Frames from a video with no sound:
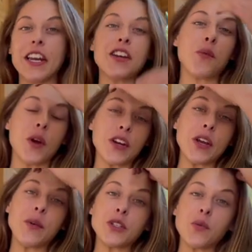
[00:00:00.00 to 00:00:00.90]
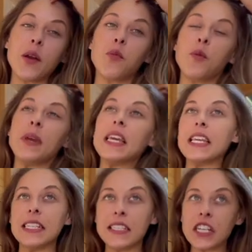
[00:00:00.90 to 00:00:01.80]
and you're wondering which one will be
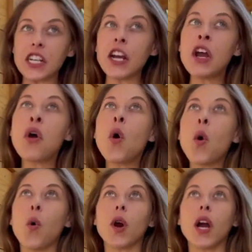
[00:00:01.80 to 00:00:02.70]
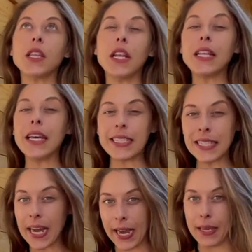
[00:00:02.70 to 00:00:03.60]
easier or a little less
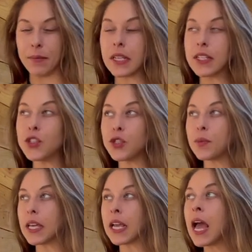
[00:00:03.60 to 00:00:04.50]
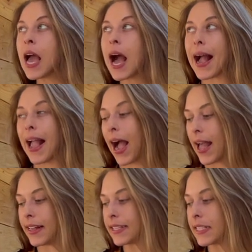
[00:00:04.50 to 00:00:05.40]
time consuming, I
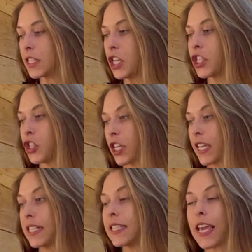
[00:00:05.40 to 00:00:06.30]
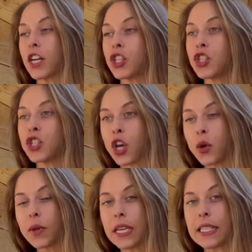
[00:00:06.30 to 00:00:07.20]
highly suggest chickens. They are
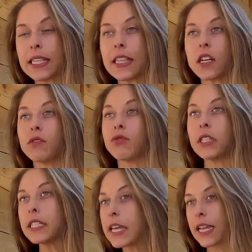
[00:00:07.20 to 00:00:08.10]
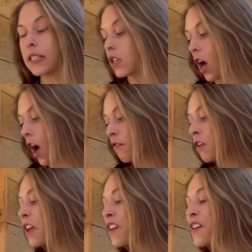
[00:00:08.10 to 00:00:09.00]
so easy. They're really hands off.
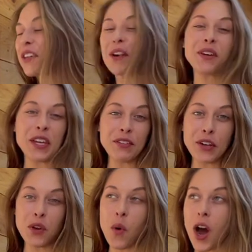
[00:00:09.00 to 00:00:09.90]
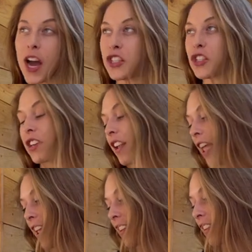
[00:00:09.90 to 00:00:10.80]
They're really fun to watch.
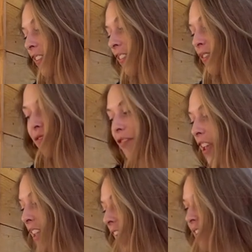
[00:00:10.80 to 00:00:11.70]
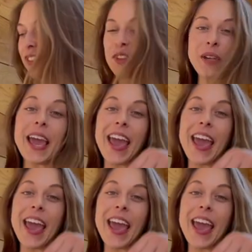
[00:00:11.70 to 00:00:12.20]
And again, you get